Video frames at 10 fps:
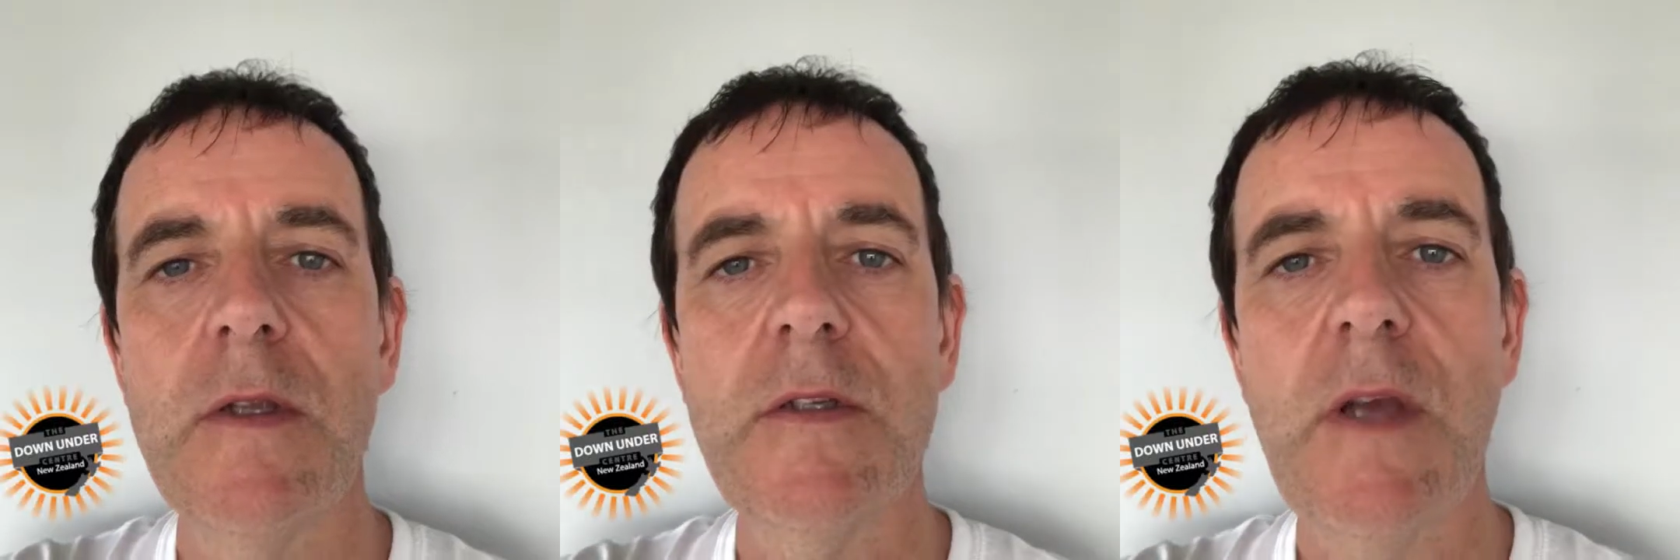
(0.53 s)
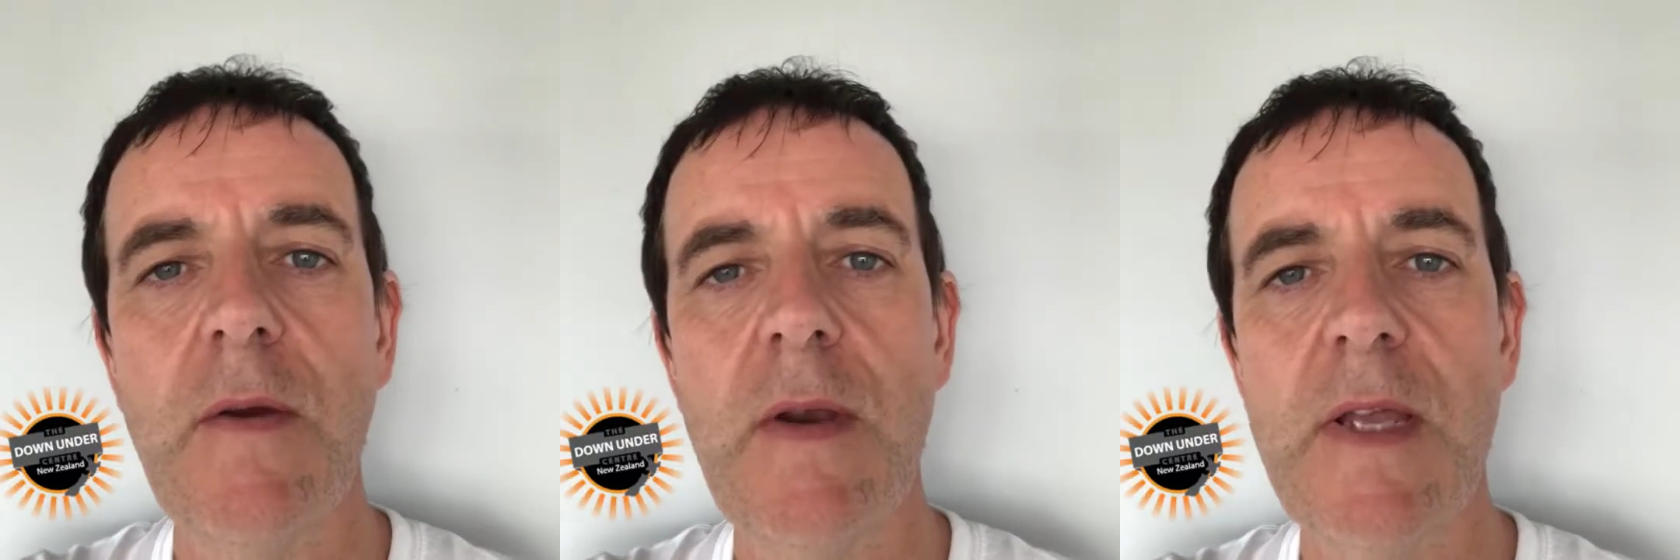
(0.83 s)

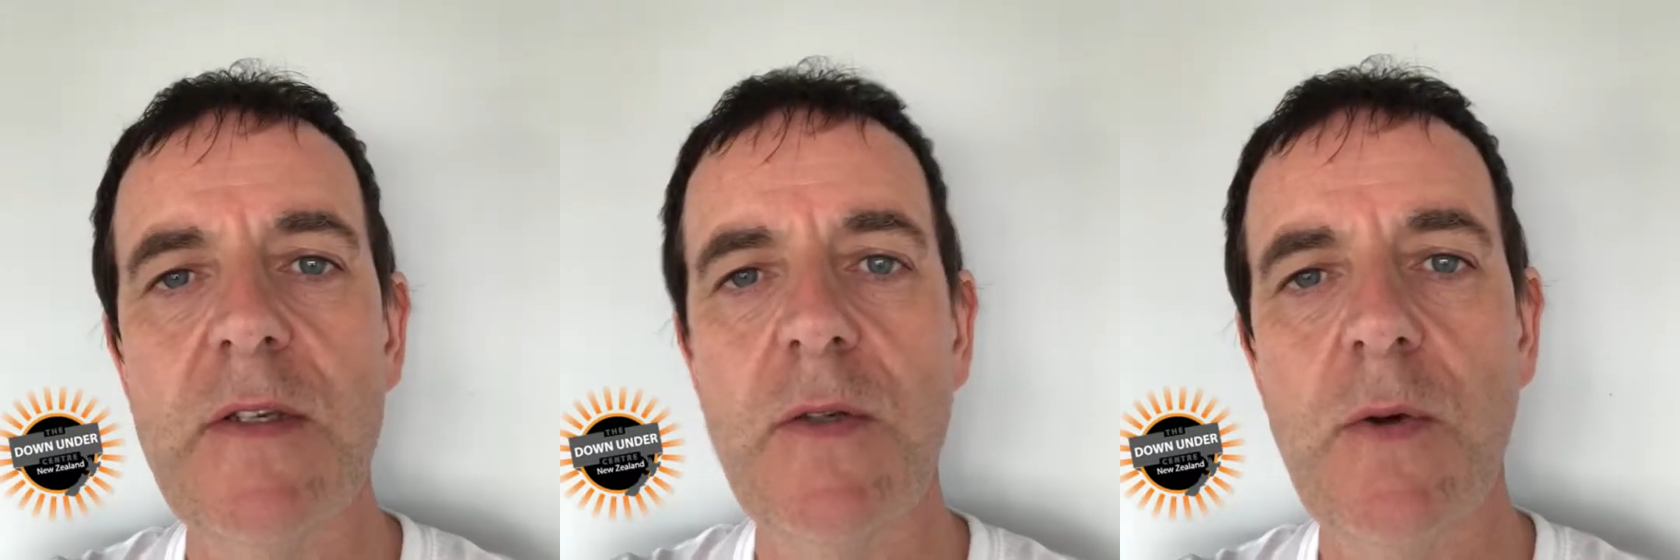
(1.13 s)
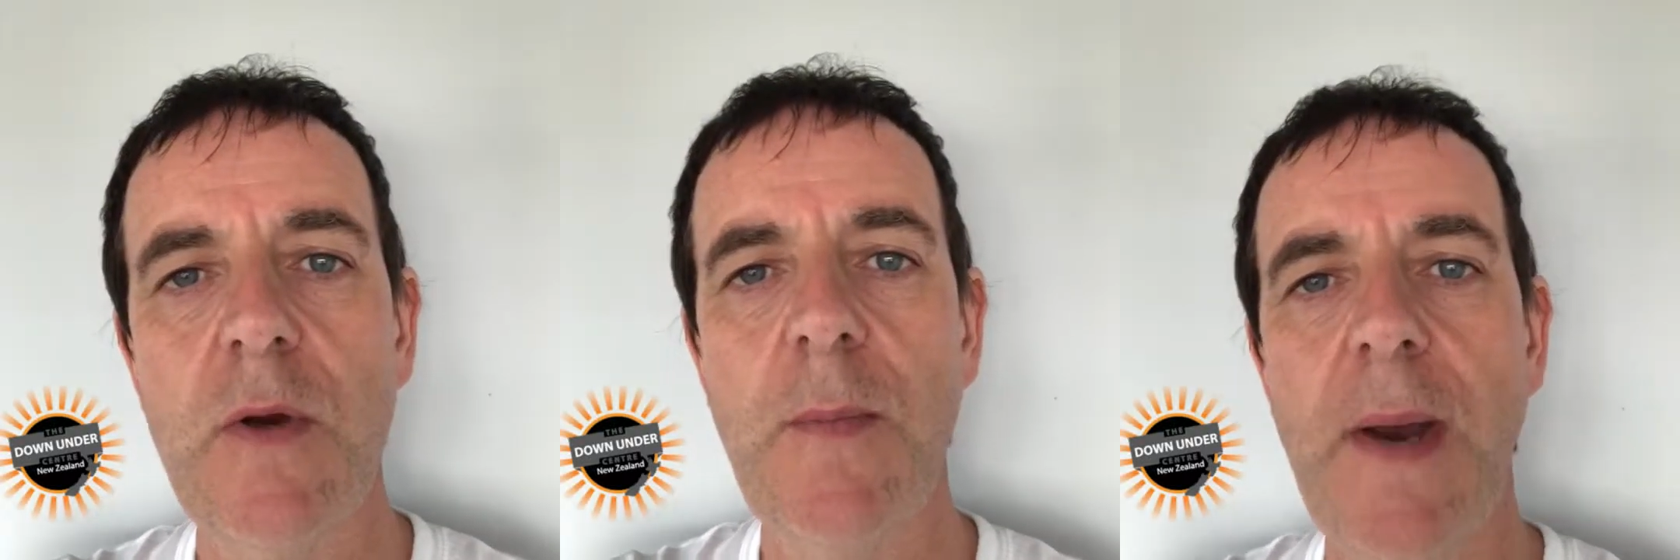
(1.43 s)
So let's
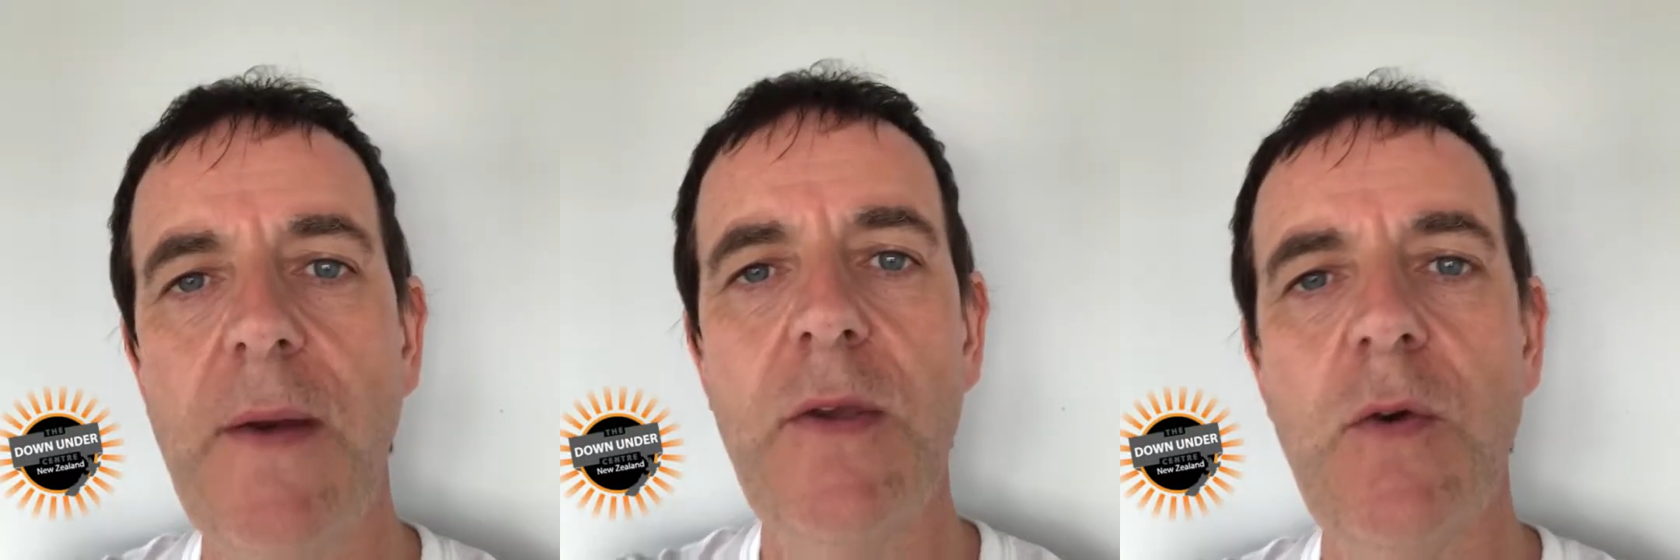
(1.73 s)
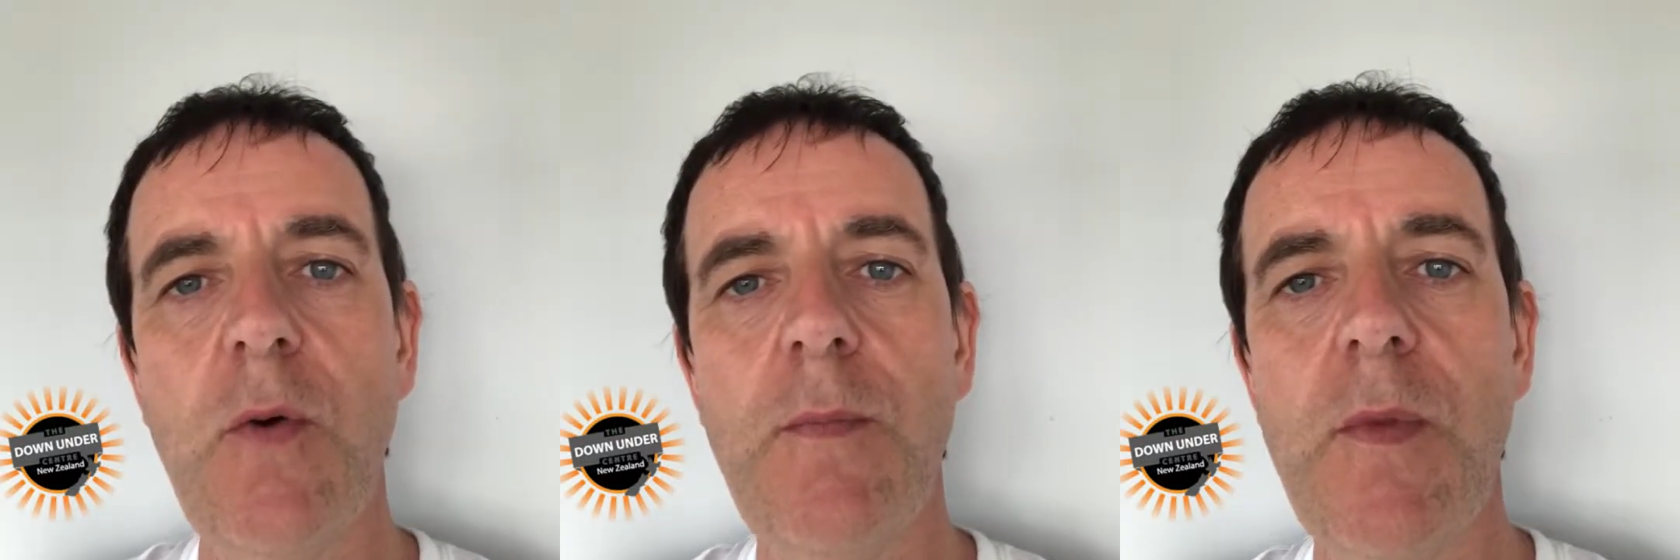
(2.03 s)
talk about
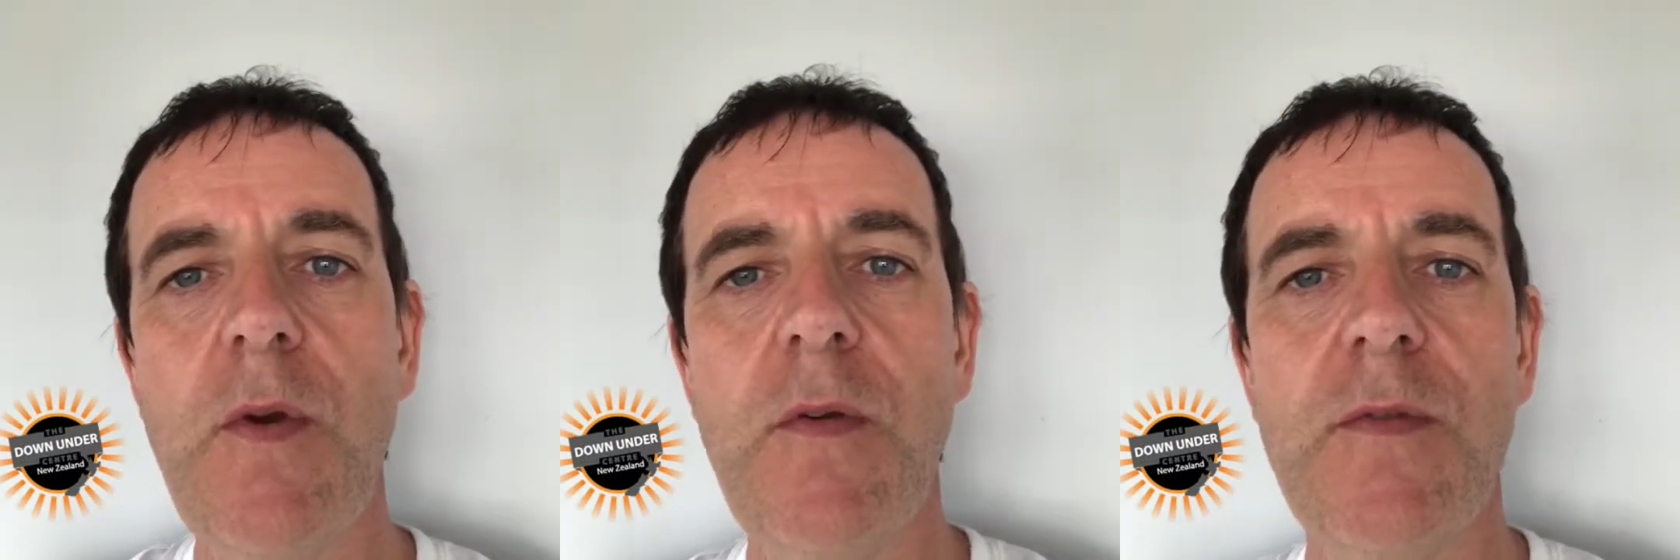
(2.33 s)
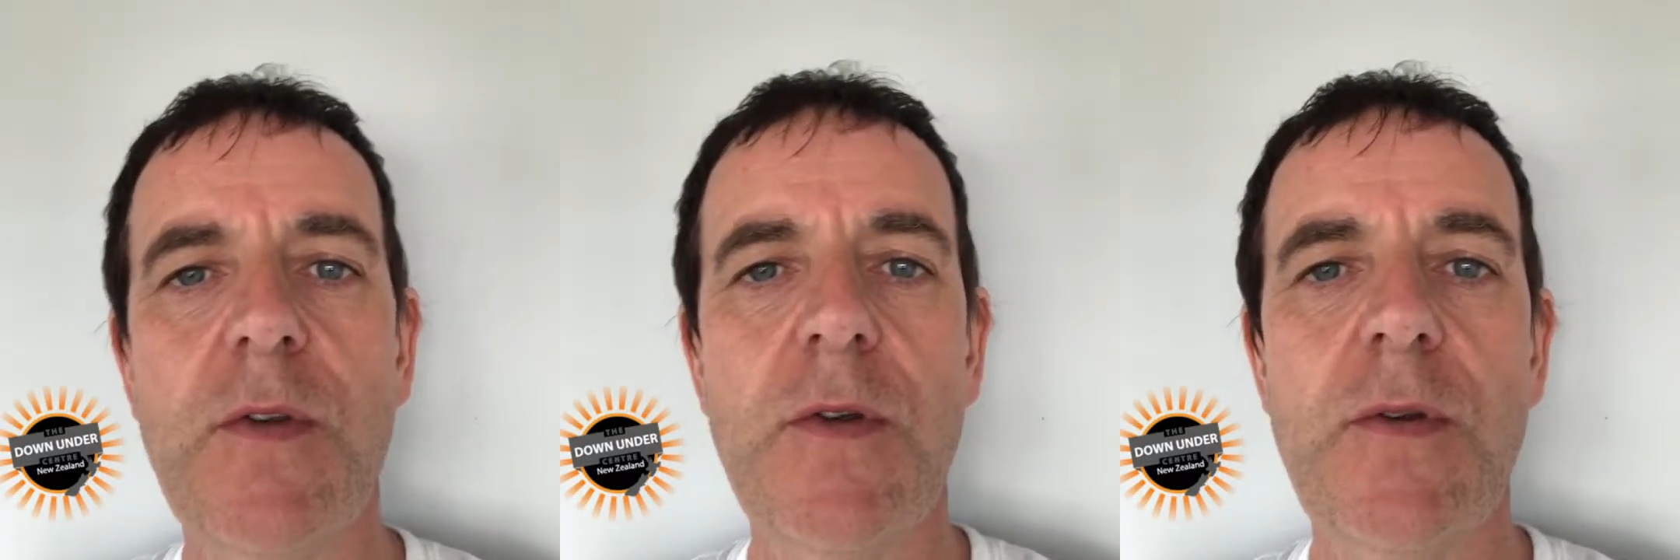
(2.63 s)
your
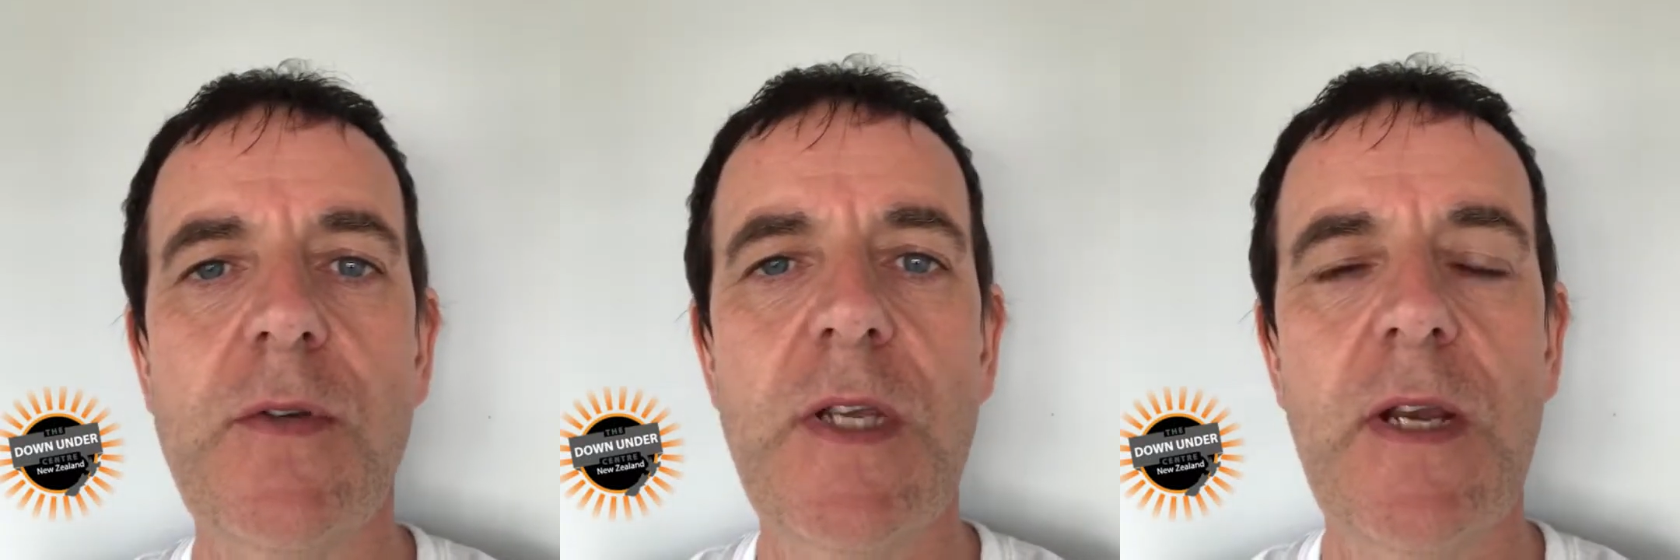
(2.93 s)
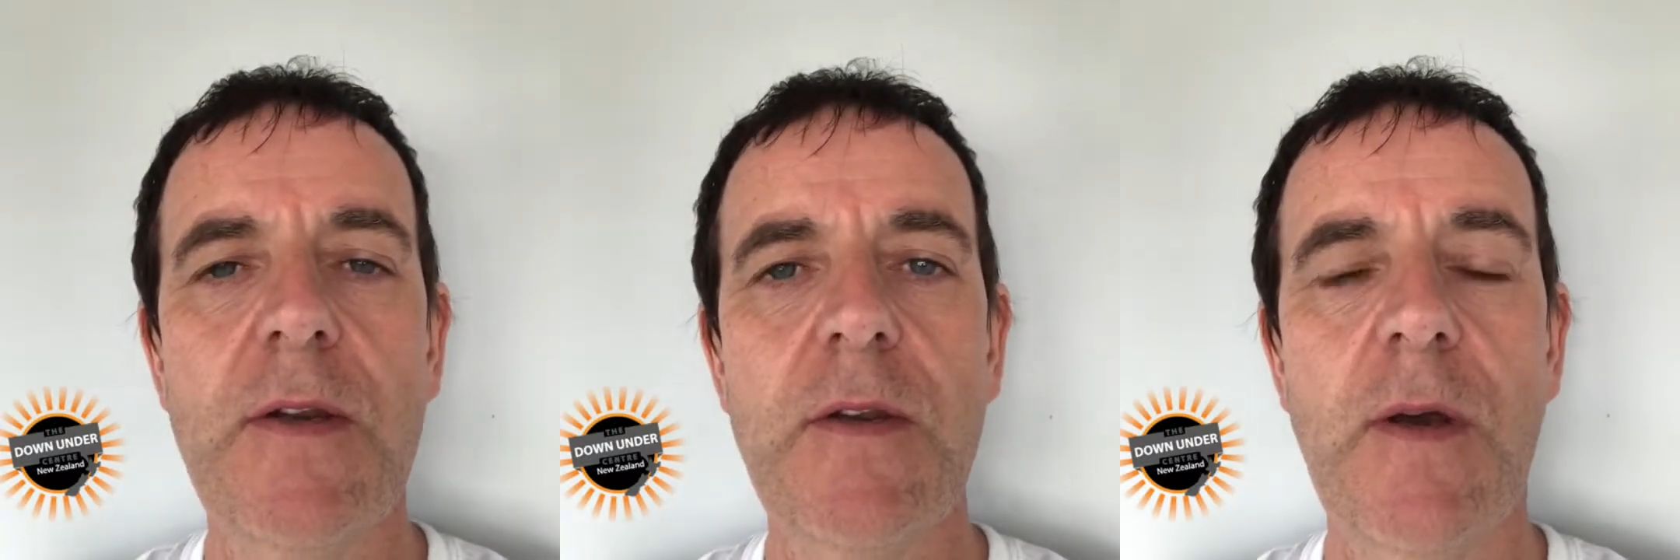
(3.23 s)
move to New Zealand.